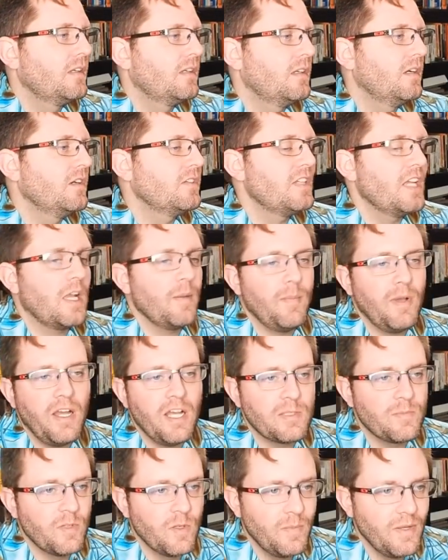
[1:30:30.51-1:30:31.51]
Go take up a
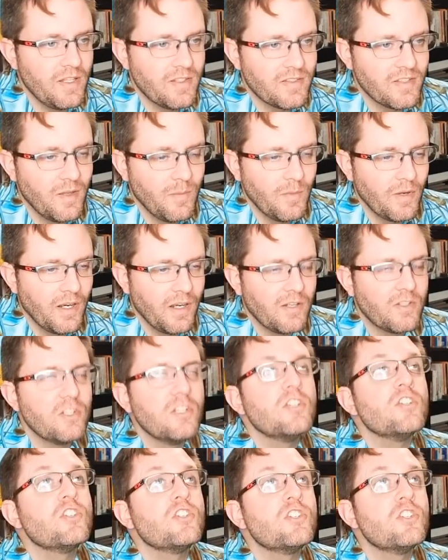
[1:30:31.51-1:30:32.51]
hospital bed somewhere.
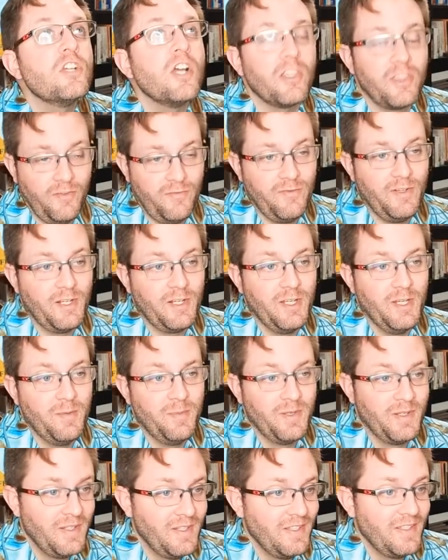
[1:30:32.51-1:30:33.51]
Just shut the fuck
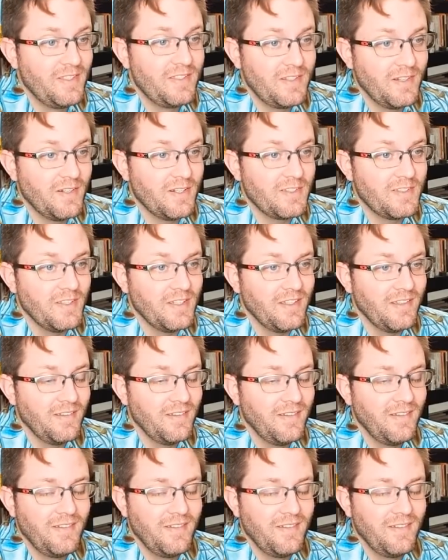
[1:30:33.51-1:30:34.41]
up. Seriously.